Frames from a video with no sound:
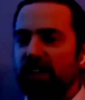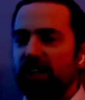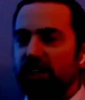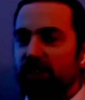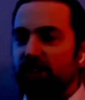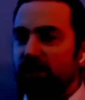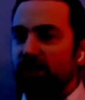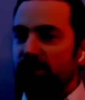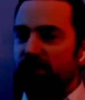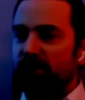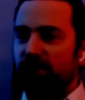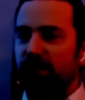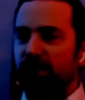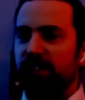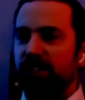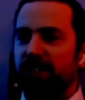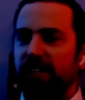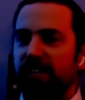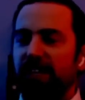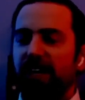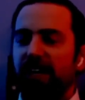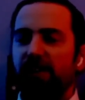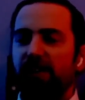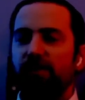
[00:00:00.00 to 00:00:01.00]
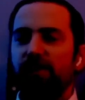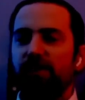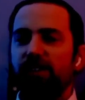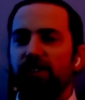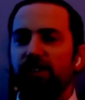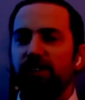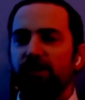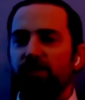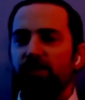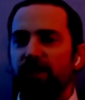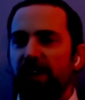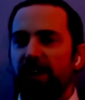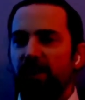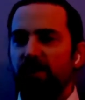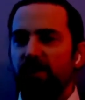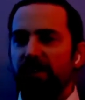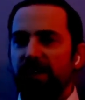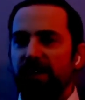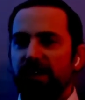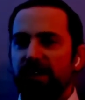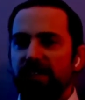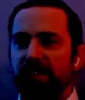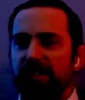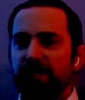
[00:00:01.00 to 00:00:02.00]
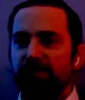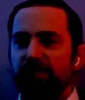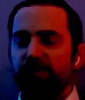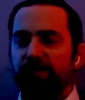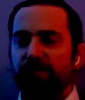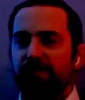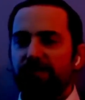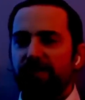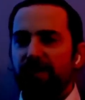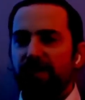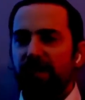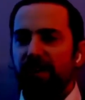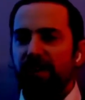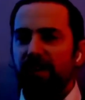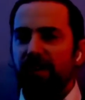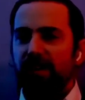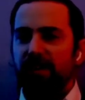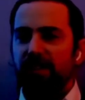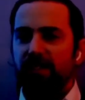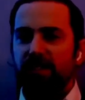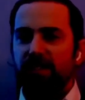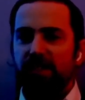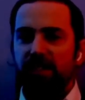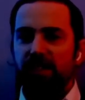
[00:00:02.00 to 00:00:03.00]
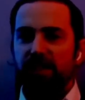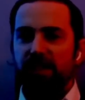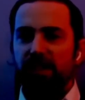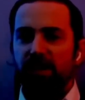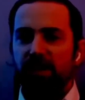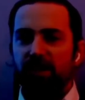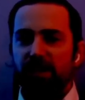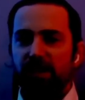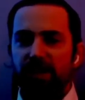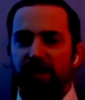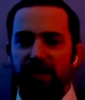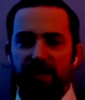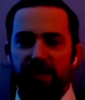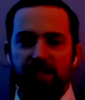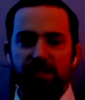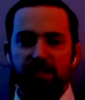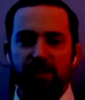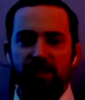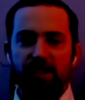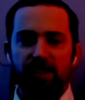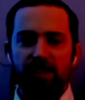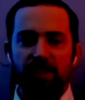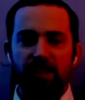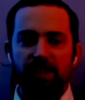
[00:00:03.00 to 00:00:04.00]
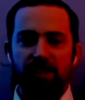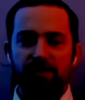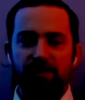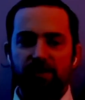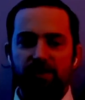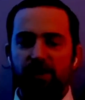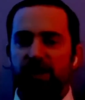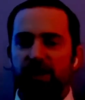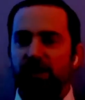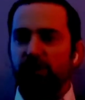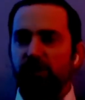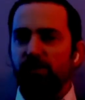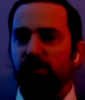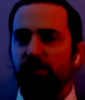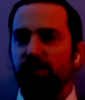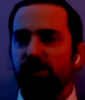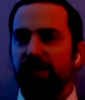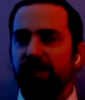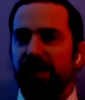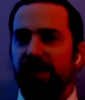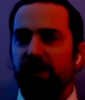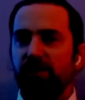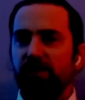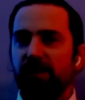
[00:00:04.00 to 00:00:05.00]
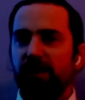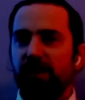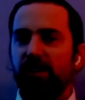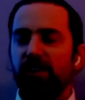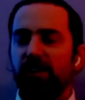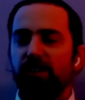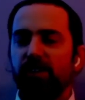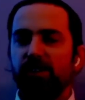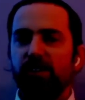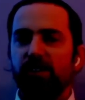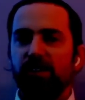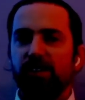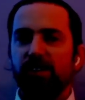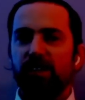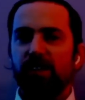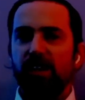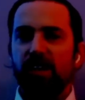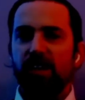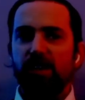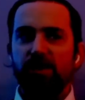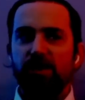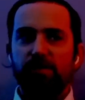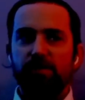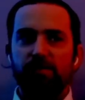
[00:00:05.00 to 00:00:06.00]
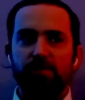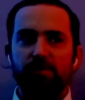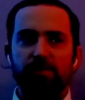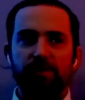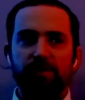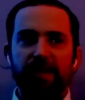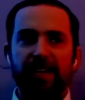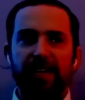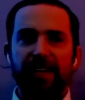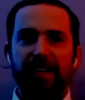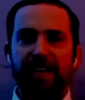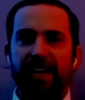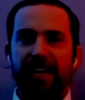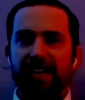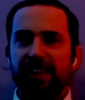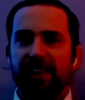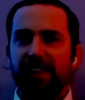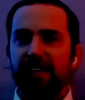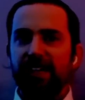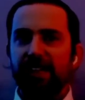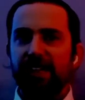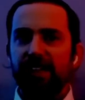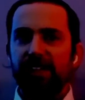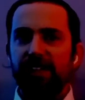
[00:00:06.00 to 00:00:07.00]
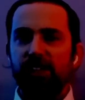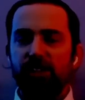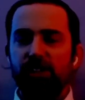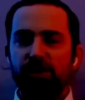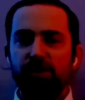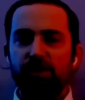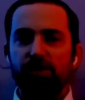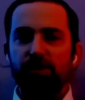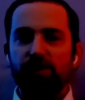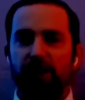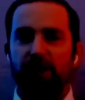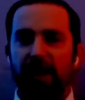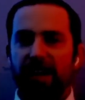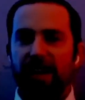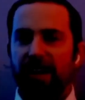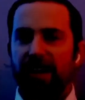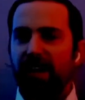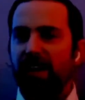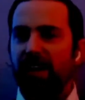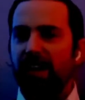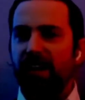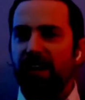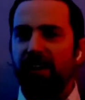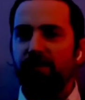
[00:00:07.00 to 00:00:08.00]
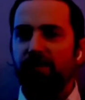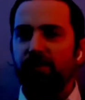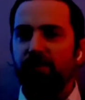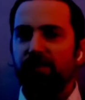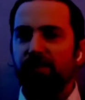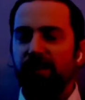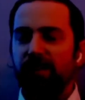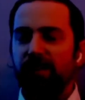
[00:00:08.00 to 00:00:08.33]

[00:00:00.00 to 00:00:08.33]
So the first thing I would do nowadays is there is a lot of great tools out there that ethically do AI.